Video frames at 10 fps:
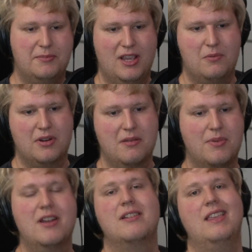to make when
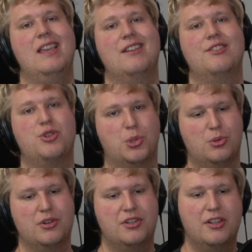comparing the English
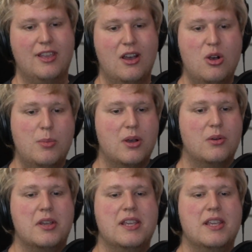horn to the oboe